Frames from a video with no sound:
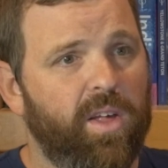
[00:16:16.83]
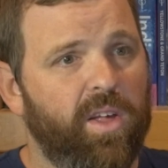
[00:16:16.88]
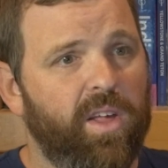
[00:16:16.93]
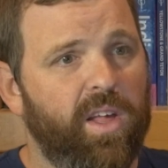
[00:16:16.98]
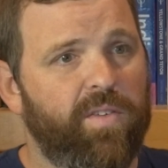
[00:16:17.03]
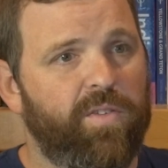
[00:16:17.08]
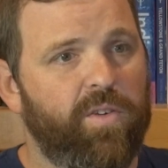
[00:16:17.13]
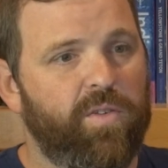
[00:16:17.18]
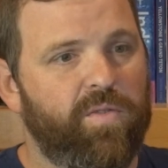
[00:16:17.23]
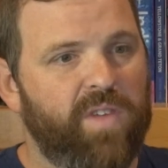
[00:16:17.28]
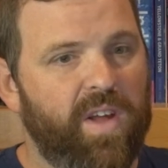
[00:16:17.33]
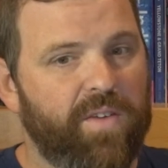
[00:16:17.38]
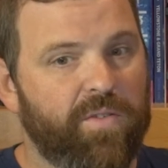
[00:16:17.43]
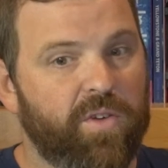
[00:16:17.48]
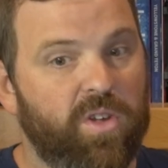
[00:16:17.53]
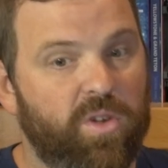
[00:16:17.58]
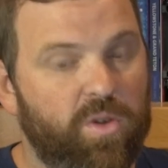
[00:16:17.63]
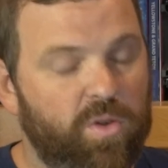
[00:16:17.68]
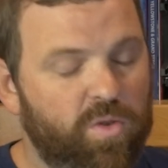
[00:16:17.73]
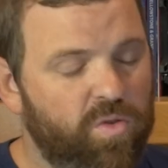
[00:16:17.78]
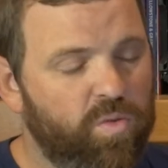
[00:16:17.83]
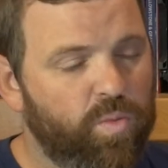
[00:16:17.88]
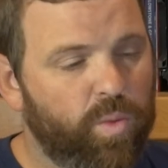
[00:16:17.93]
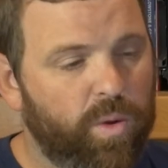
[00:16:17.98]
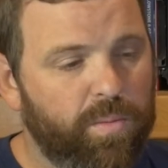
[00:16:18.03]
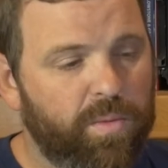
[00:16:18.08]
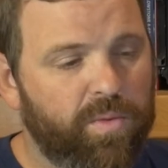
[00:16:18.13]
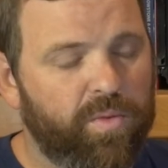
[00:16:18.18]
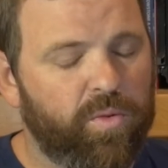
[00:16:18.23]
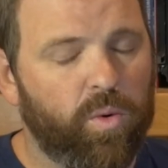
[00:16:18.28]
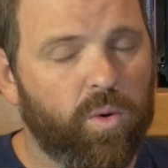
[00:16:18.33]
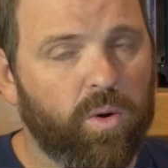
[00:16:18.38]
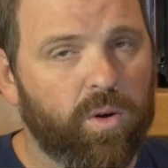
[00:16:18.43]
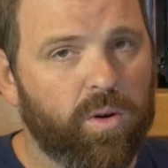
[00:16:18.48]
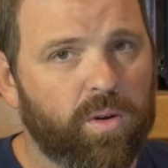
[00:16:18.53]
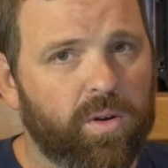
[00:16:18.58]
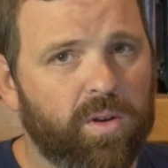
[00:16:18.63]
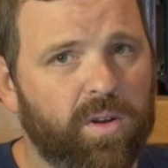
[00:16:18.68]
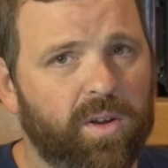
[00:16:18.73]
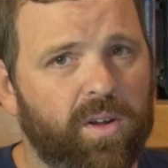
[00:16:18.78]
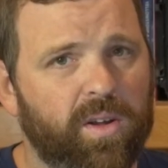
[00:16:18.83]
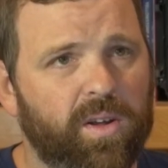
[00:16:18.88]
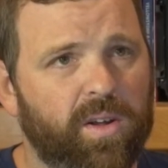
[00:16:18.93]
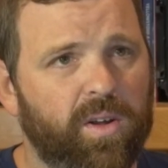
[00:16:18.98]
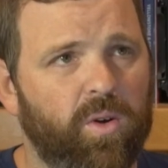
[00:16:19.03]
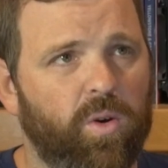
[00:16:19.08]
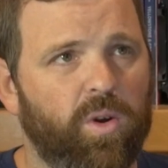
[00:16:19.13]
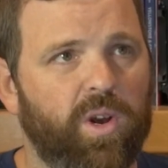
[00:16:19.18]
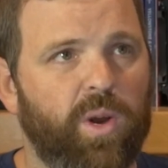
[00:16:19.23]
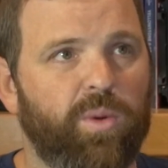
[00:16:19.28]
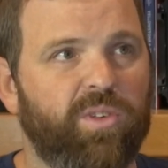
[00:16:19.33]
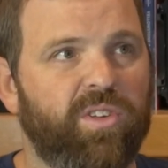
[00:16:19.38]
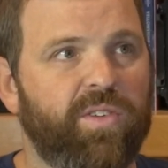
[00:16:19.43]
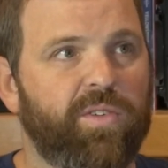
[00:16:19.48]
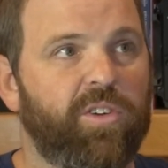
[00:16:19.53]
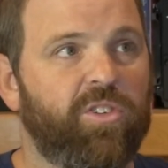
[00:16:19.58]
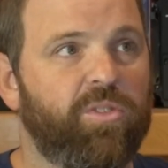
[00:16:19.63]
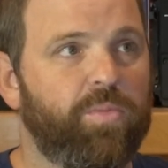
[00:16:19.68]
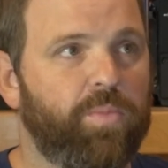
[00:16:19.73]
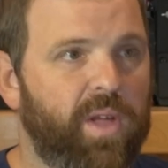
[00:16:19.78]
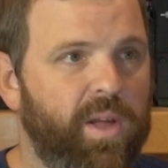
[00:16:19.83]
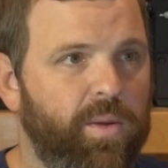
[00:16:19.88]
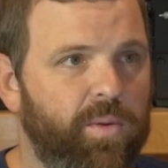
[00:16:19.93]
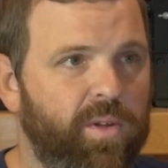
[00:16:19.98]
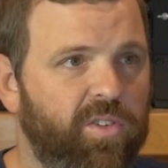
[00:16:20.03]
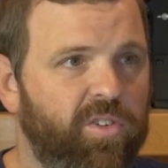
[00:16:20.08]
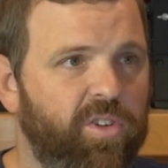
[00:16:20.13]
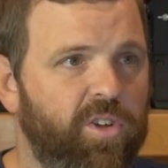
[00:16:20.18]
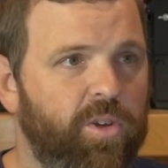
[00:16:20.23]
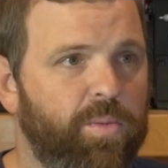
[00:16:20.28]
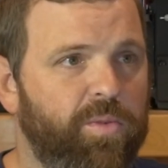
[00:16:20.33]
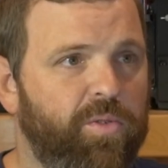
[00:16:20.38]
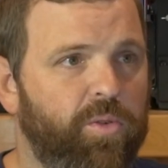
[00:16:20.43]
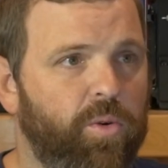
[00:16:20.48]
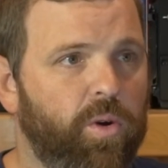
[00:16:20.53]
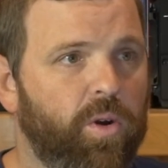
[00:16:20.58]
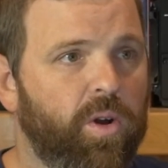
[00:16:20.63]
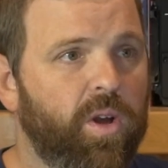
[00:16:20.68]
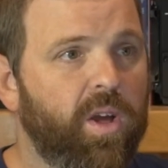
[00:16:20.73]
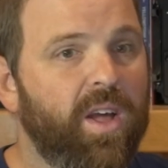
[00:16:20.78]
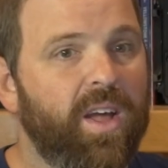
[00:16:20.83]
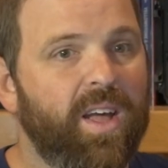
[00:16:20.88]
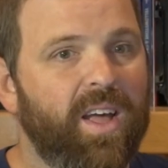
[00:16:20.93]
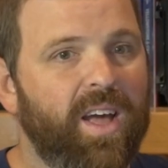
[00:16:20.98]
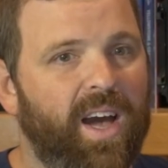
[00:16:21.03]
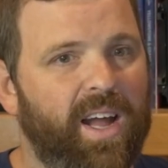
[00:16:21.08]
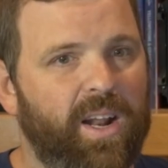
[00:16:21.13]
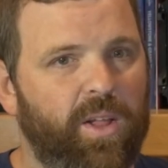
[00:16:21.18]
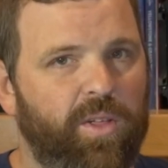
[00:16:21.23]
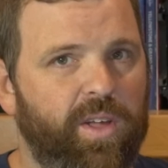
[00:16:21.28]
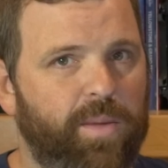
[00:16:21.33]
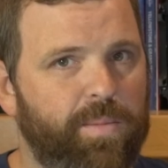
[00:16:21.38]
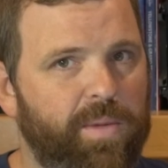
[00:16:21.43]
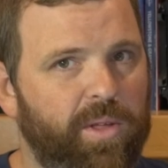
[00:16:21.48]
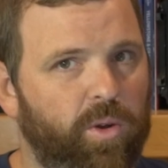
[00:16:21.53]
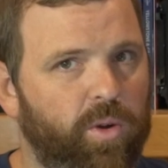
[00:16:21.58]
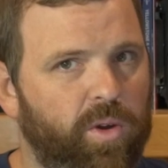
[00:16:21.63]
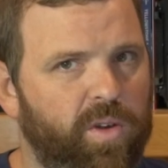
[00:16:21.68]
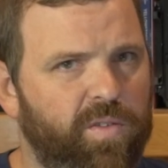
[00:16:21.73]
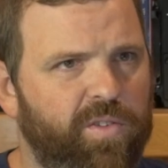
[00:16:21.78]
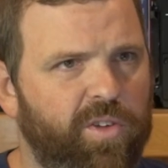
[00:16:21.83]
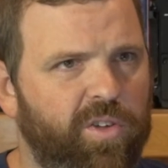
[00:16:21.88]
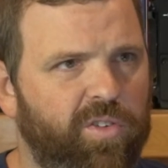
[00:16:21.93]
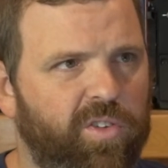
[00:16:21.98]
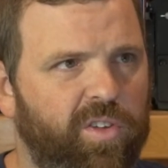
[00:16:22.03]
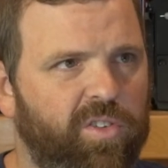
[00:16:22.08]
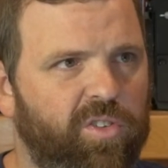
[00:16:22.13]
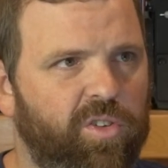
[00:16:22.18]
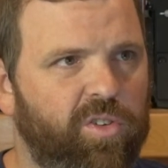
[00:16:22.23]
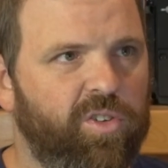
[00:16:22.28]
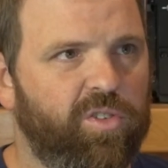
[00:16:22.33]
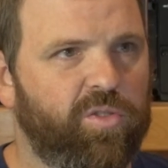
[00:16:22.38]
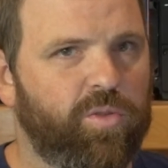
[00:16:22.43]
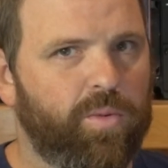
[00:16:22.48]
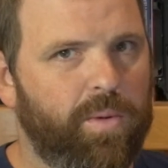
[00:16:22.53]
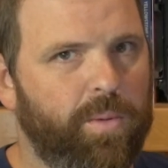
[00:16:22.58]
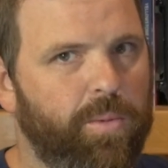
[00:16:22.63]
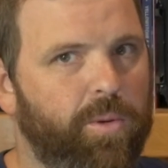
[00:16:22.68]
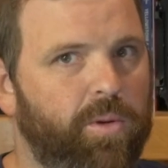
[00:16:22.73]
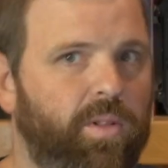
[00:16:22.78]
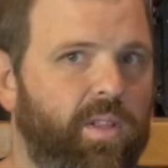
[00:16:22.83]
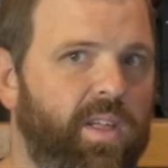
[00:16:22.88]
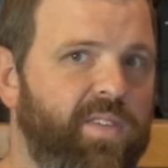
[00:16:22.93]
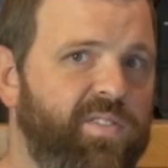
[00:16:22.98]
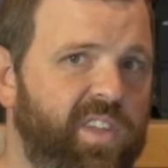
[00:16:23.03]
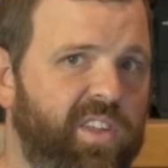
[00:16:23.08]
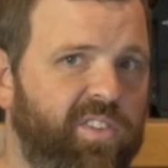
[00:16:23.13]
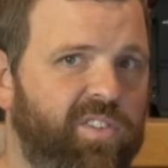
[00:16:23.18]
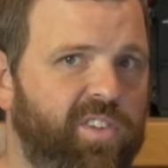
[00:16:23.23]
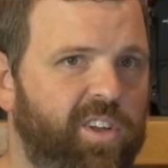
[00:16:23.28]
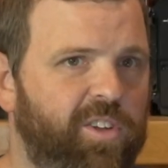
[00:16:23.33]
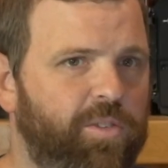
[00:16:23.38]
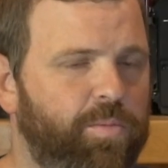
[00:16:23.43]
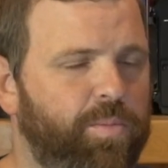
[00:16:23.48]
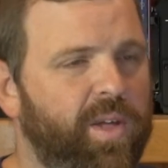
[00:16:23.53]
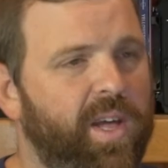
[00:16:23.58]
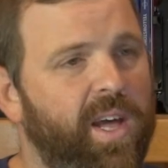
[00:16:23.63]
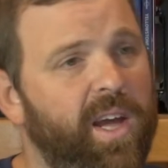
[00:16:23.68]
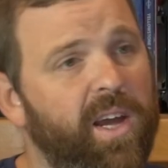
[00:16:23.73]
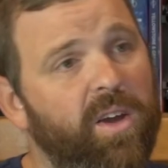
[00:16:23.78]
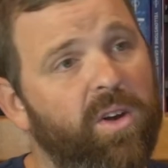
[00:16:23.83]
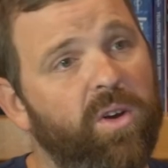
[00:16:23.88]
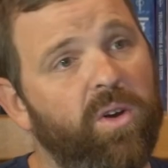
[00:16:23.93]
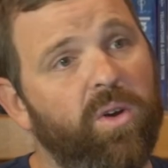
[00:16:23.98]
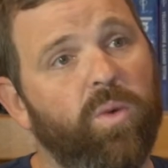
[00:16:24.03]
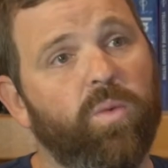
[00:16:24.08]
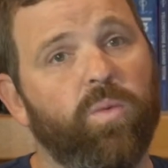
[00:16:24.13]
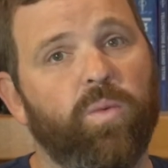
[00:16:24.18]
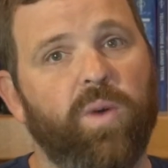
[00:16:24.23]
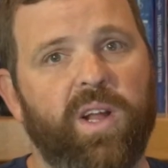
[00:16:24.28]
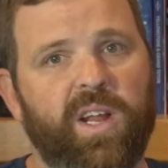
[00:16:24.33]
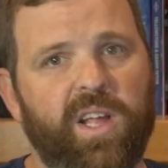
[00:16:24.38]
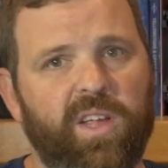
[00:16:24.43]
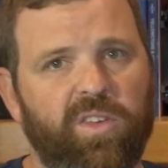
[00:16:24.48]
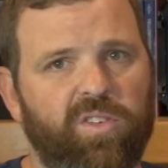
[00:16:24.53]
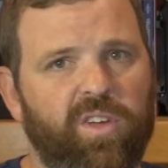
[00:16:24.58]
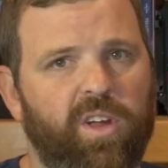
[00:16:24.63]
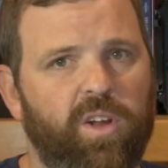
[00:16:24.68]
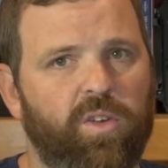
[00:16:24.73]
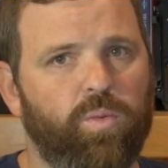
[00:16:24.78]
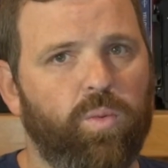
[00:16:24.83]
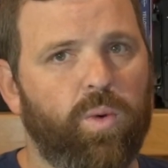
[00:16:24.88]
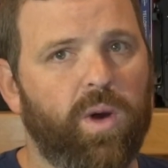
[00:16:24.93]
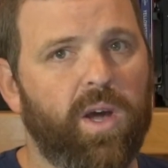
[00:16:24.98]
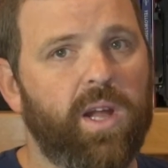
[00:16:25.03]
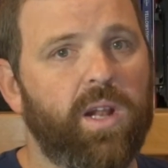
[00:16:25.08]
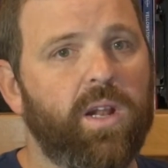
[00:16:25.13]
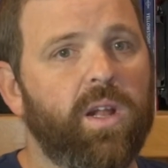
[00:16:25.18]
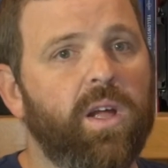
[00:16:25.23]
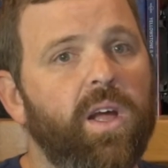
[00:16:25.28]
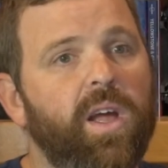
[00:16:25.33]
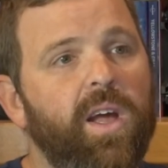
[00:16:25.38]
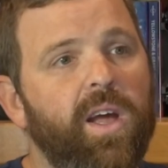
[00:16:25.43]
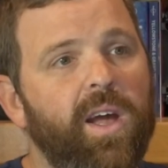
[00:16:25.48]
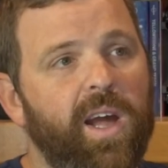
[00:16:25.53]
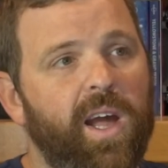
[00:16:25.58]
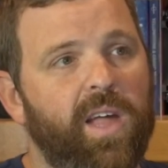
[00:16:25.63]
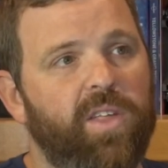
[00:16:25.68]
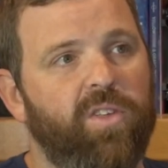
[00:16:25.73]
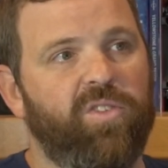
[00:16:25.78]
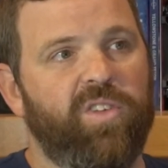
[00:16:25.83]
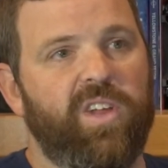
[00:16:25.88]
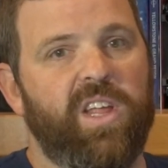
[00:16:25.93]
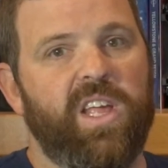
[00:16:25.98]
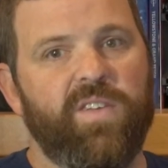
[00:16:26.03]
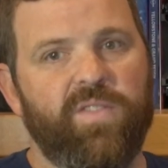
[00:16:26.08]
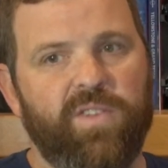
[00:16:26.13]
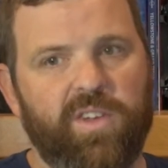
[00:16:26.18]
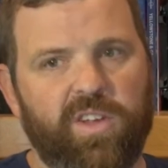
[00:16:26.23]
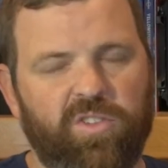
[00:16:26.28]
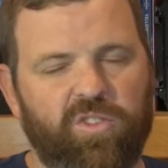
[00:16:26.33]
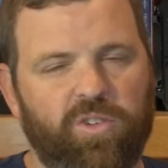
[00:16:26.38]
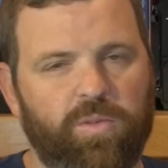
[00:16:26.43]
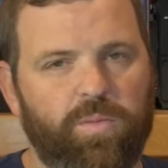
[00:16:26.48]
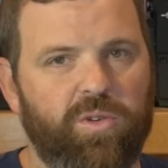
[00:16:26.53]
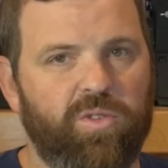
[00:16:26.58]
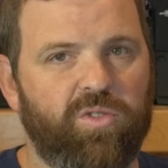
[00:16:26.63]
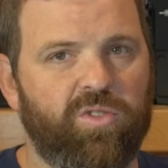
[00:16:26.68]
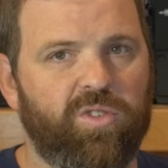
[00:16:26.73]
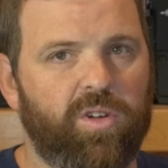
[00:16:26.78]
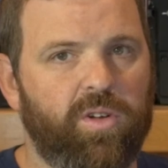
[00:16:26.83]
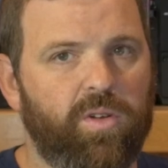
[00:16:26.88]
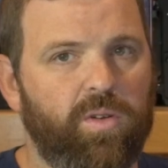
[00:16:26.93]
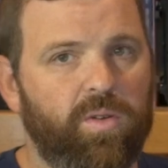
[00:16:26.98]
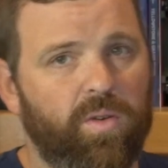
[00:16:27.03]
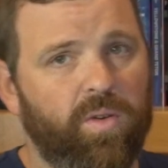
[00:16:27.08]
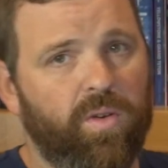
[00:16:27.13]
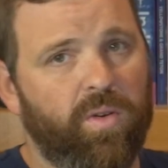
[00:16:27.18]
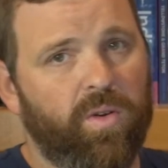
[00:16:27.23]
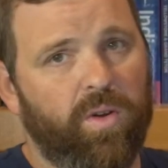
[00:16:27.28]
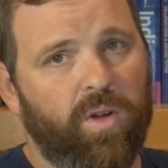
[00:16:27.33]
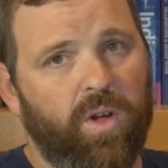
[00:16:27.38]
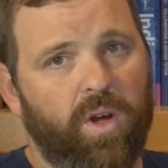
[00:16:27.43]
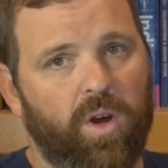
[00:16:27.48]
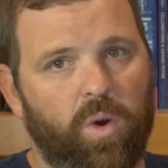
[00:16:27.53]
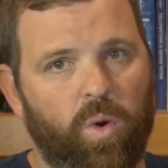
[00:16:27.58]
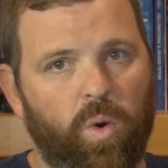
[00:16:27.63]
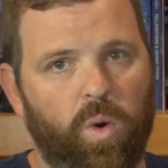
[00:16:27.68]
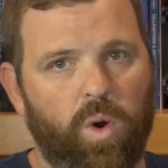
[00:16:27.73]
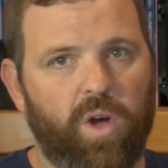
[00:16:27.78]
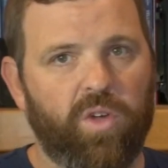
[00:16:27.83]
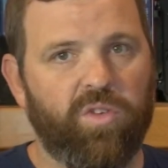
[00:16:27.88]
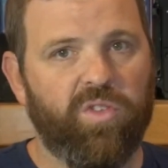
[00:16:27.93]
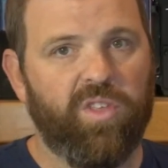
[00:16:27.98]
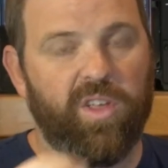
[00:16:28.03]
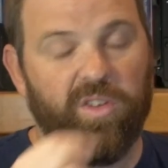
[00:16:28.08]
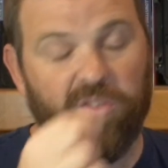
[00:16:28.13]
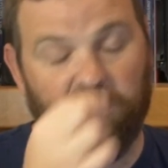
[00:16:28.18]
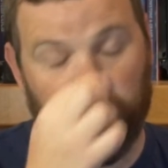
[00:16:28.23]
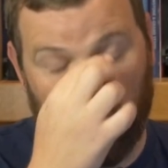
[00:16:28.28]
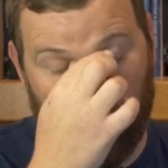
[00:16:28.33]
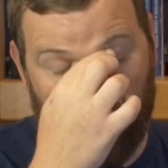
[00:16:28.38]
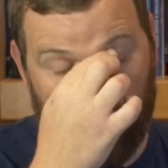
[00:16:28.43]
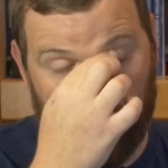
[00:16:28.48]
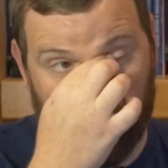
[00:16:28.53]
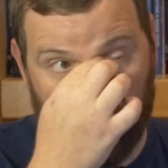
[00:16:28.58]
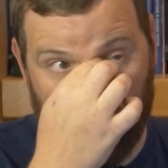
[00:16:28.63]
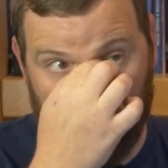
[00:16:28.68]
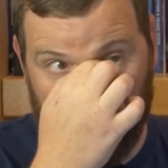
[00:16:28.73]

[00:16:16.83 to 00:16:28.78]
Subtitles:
If you've never used one before, or no one's ever explained it to you before, I know they can be a little confusing. So just remember, left-hand side is black, right-hand side is white, and there's an even distribution across the histogram.